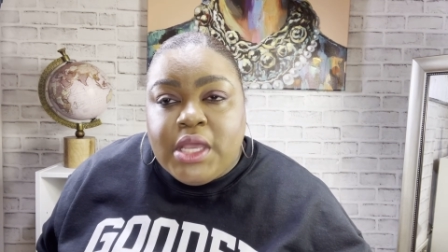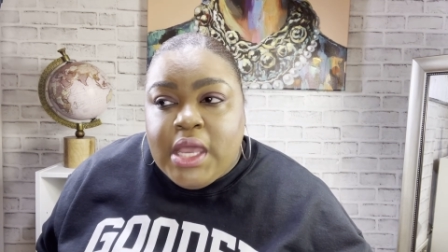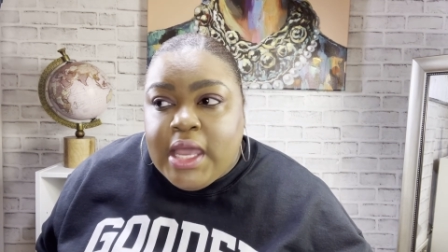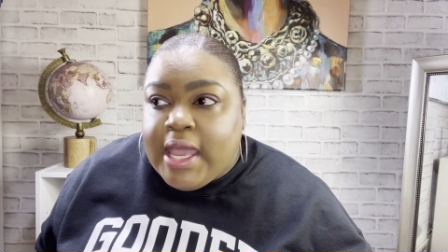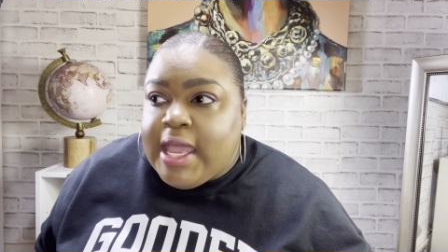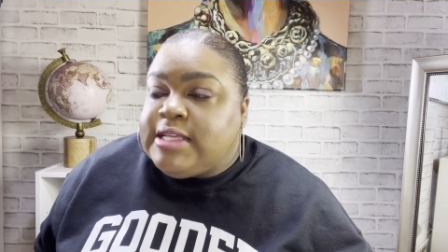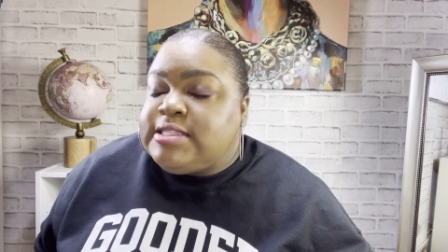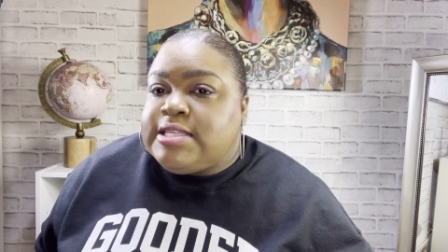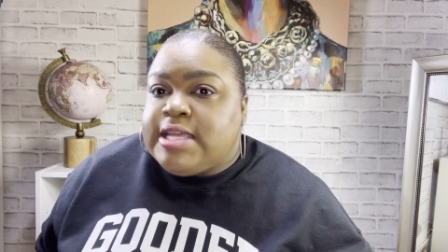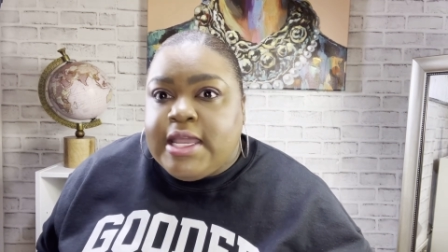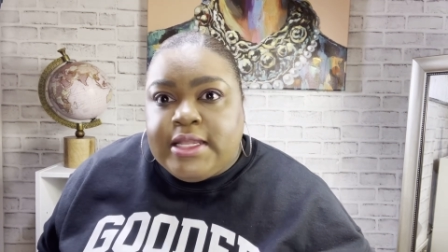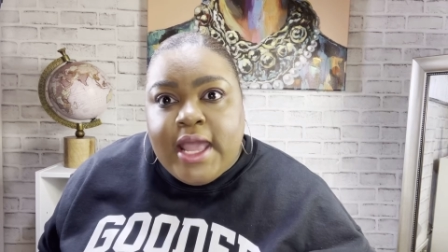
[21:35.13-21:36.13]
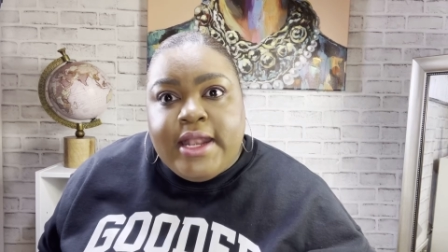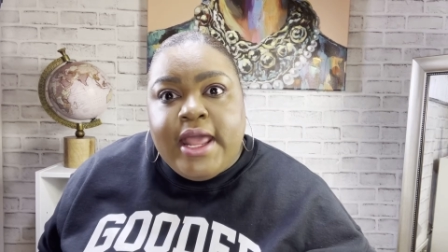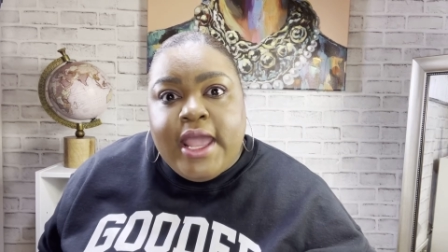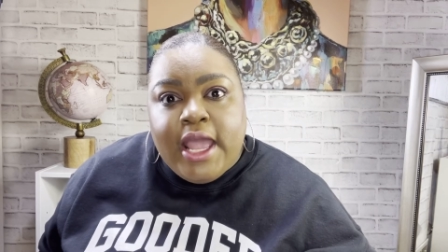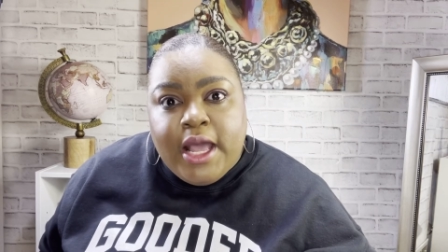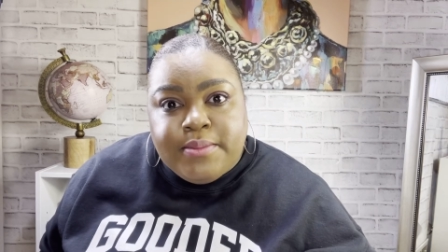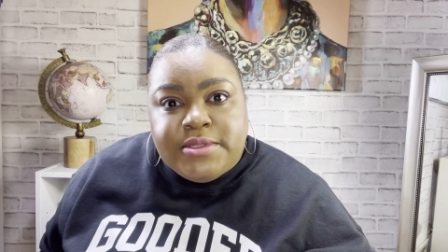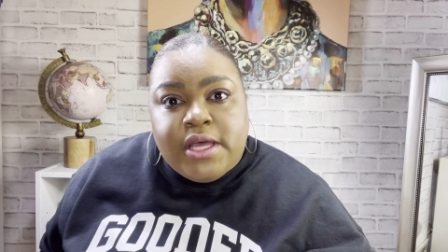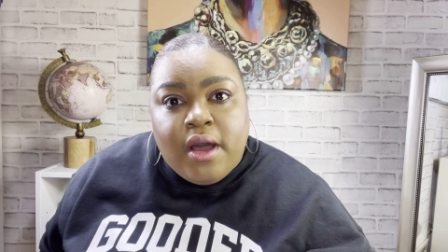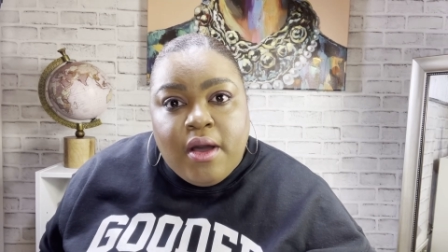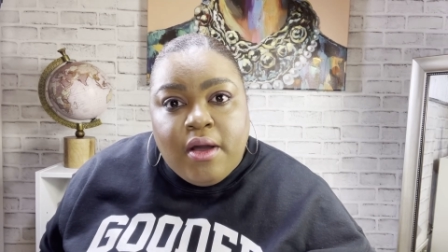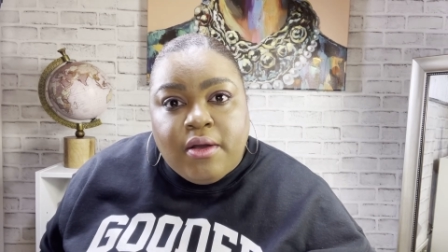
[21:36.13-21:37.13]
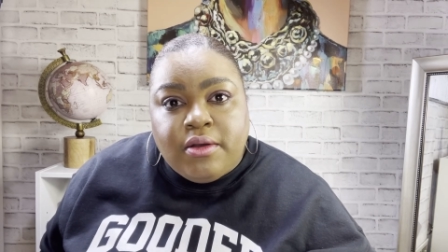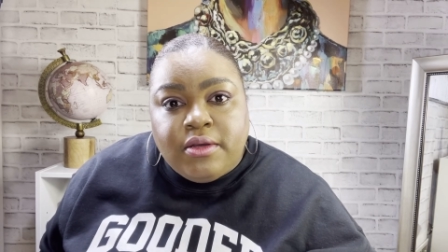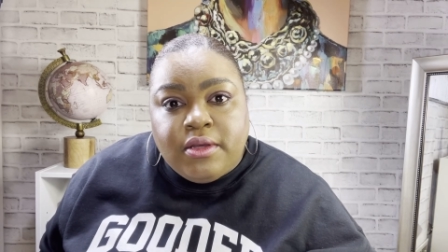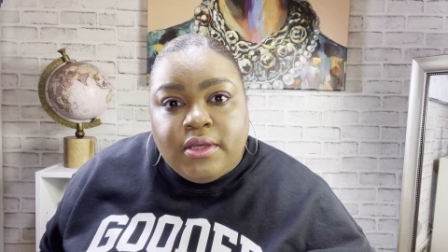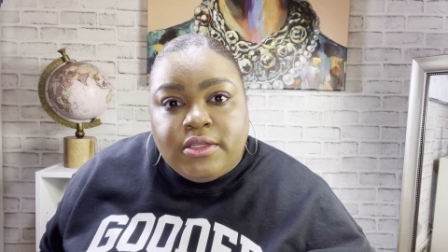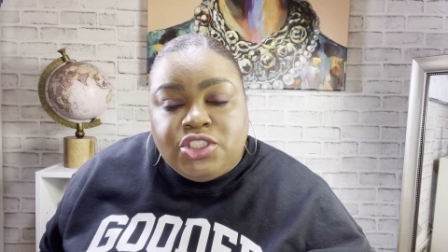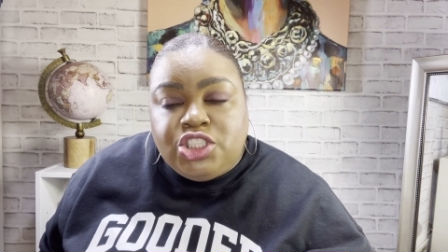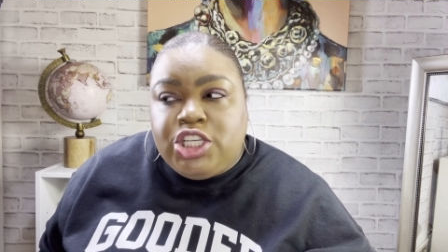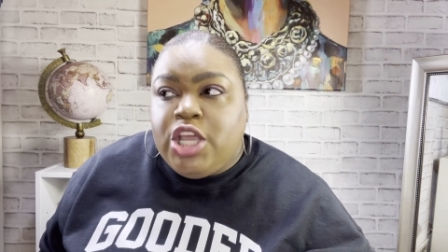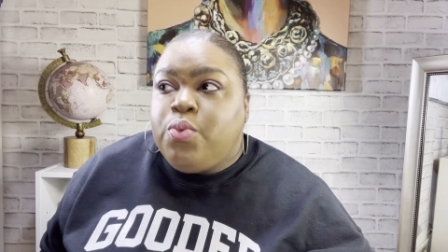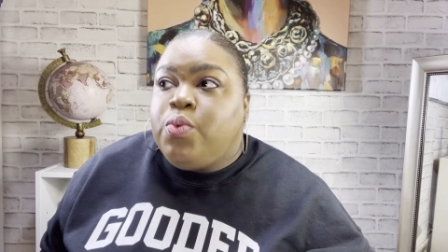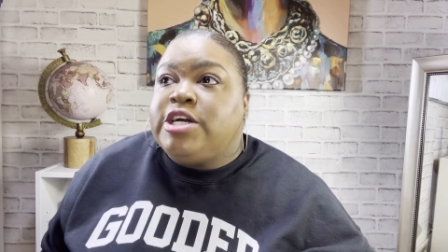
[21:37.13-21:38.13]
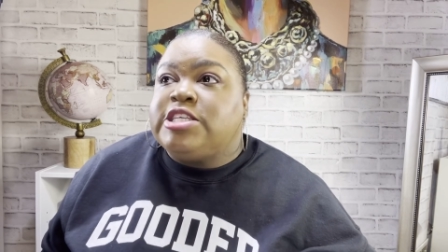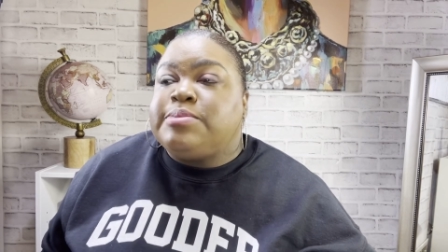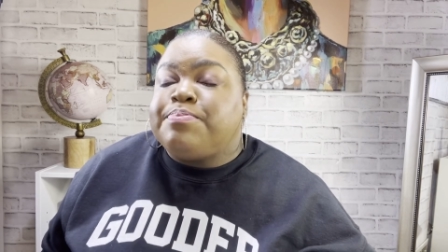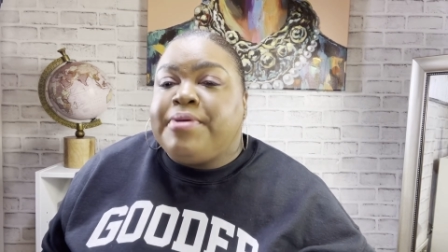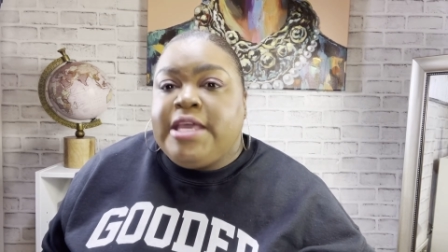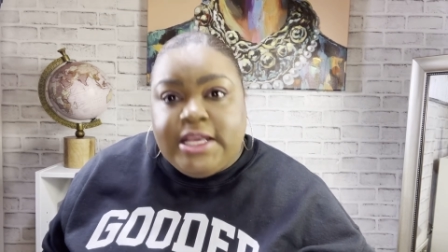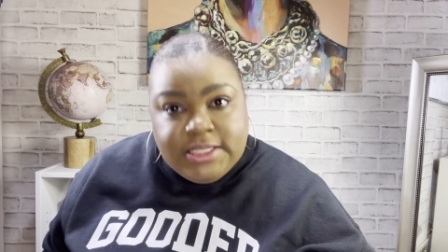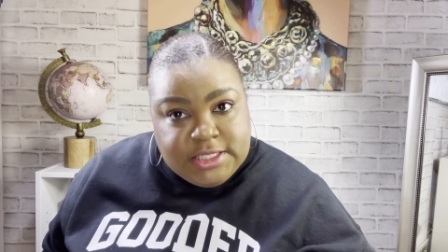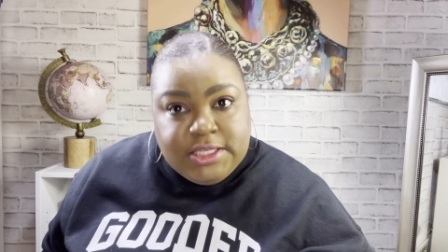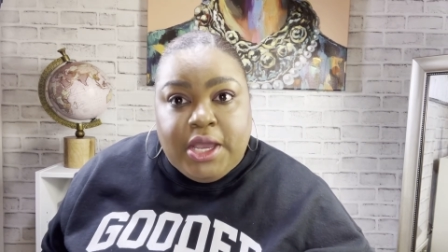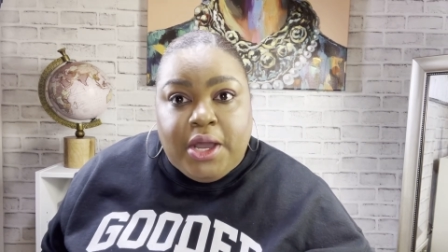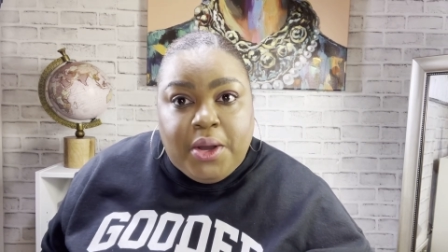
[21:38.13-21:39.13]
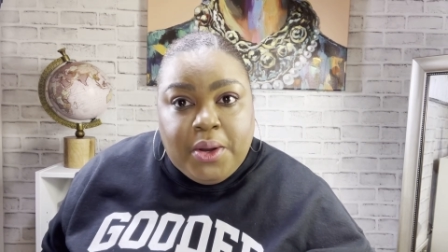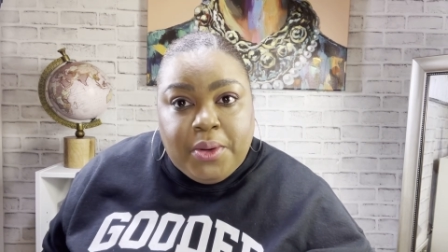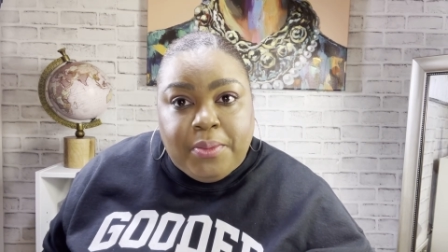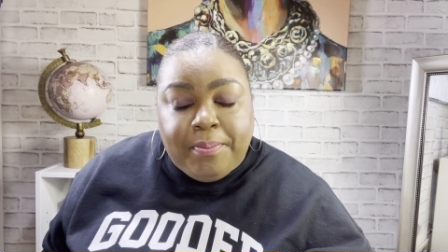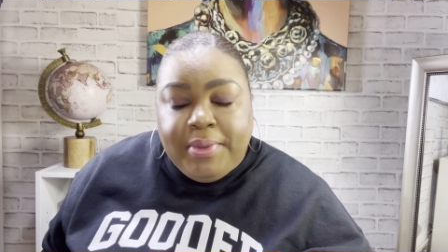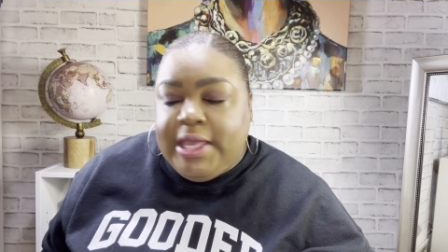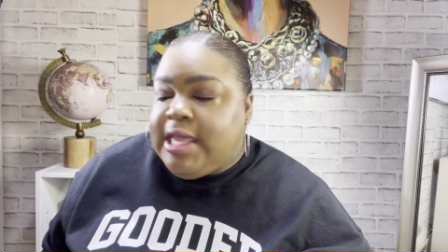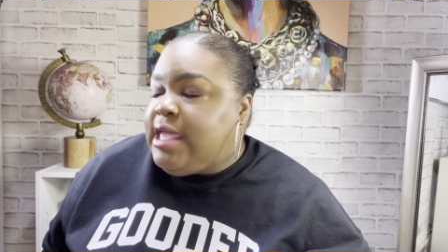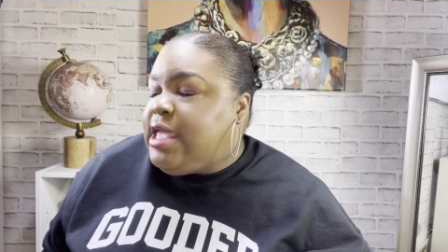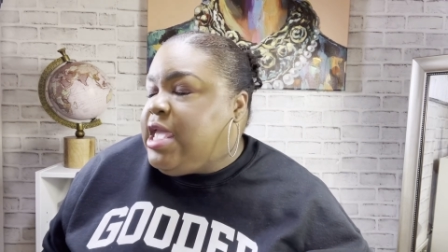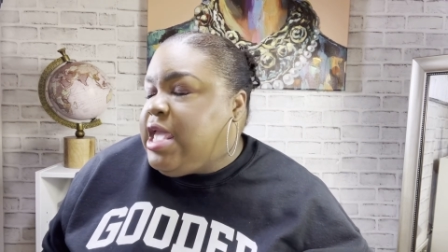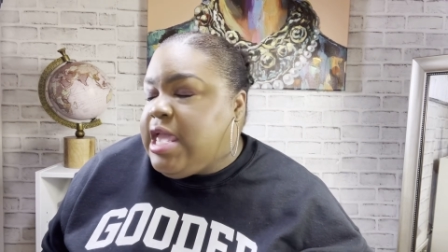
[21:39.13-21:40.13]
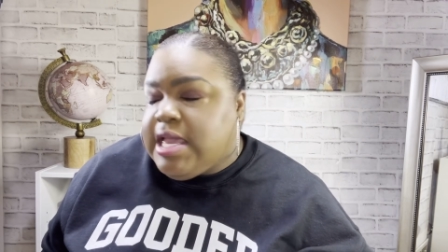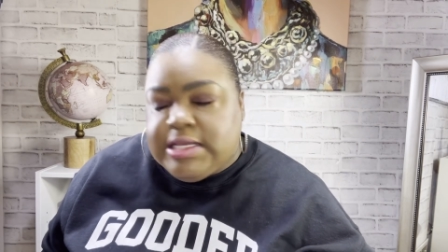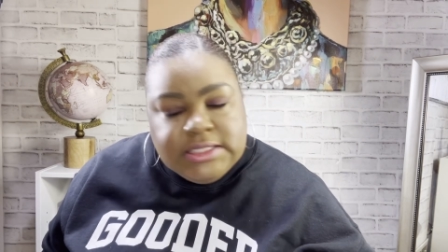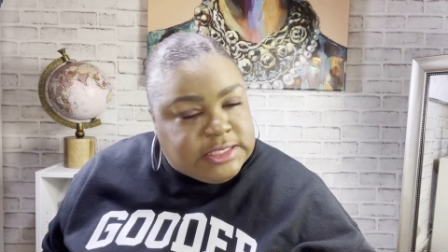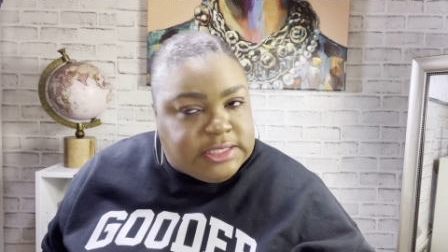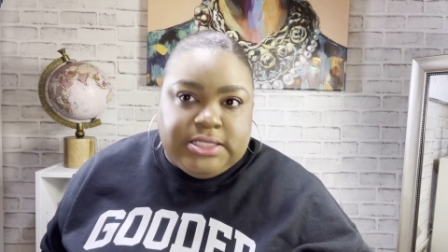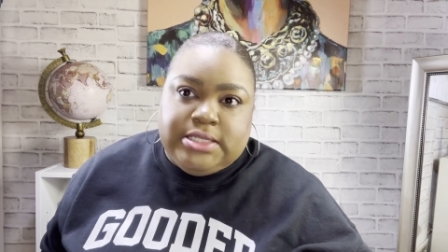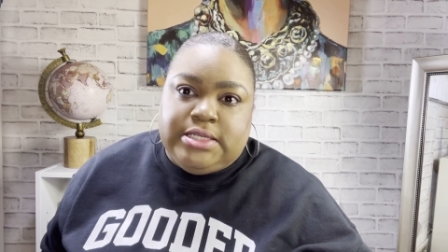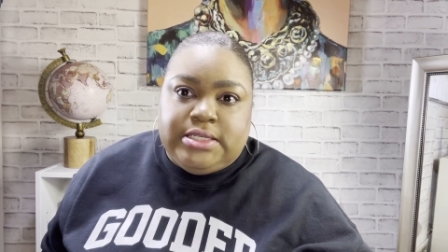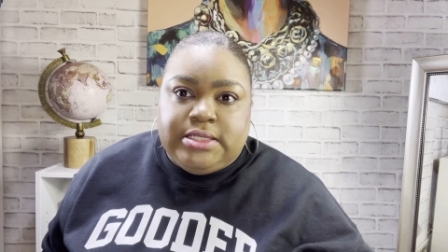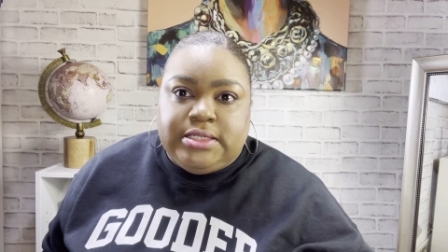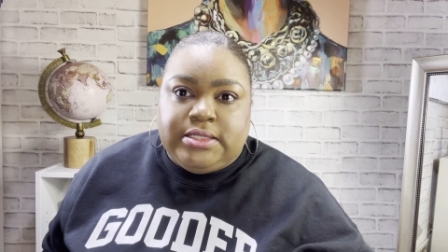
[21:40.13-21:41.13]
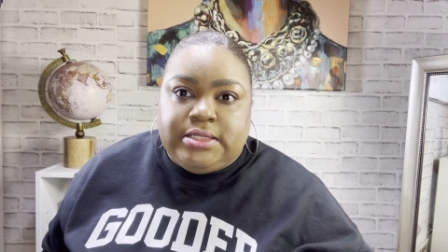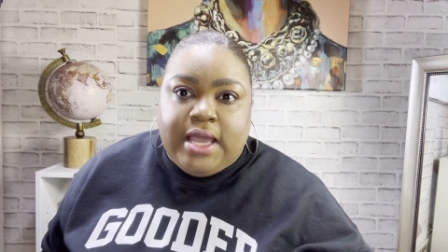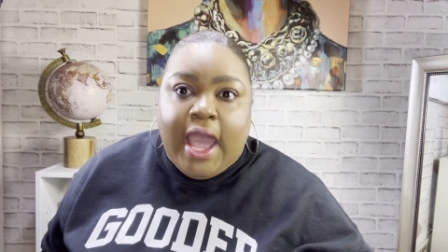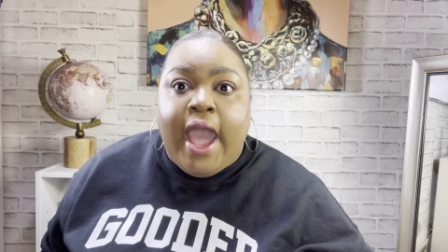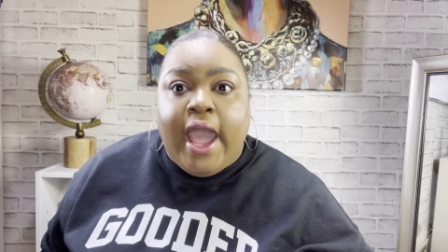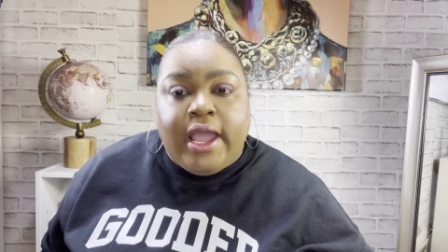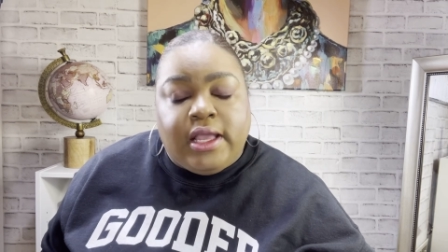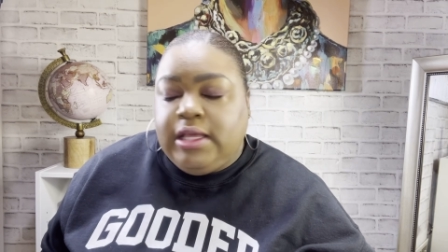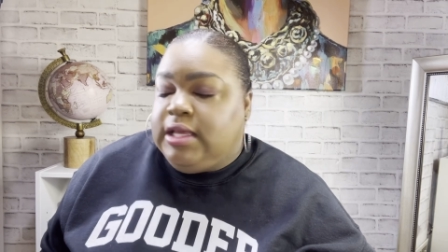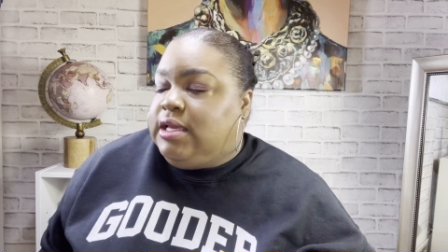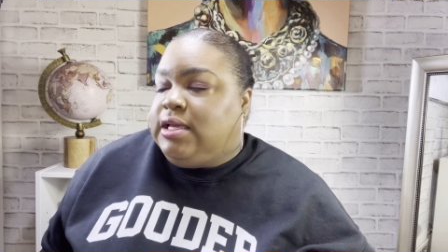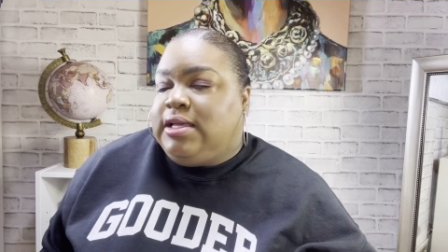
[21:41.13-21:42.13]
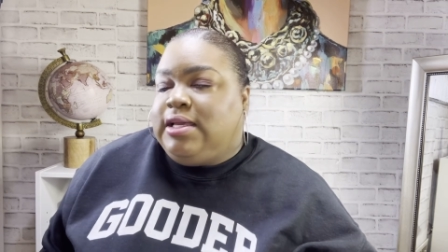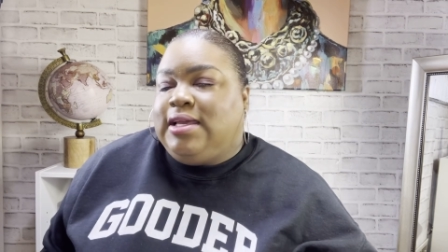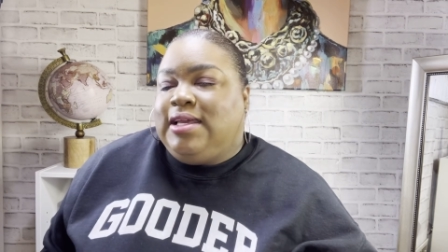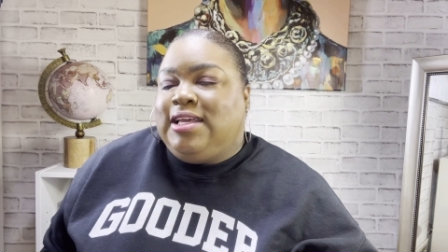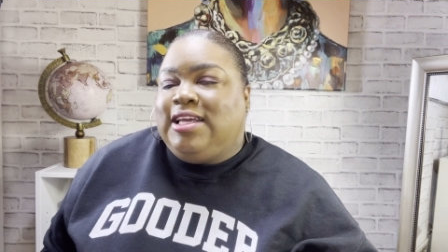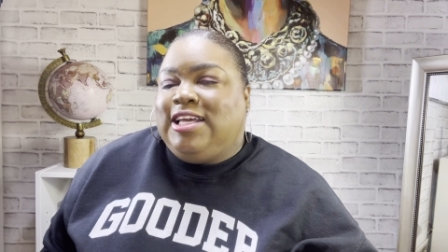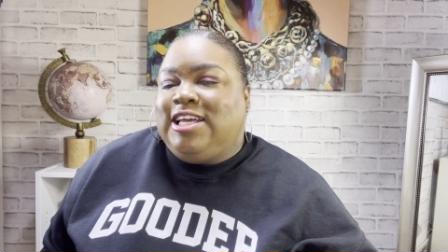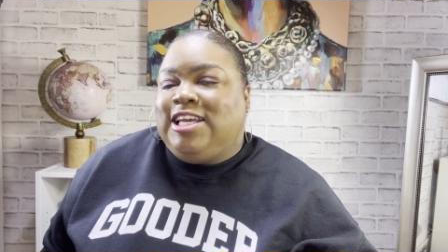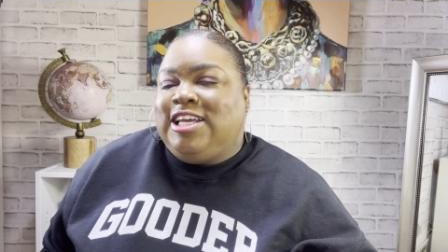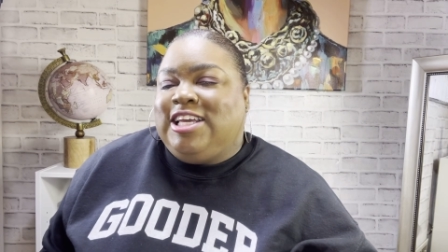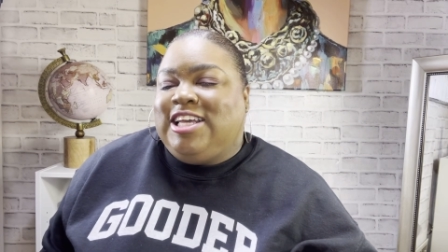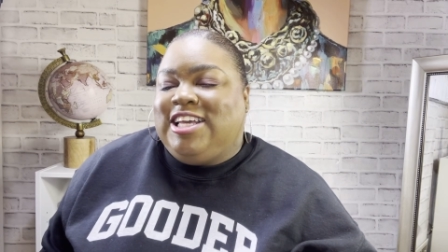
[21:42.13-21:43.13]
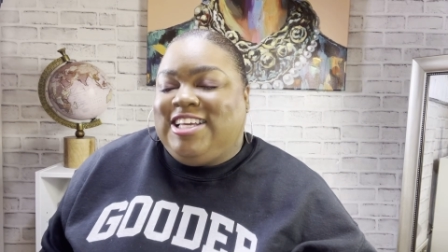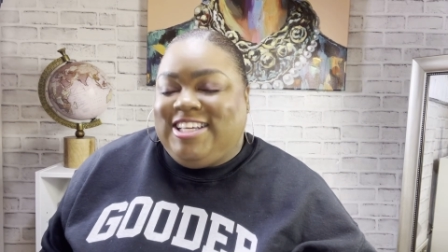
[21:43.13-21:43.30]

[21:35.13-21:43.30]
and sing that damn song. She was pissed, y'all. Pissed. I...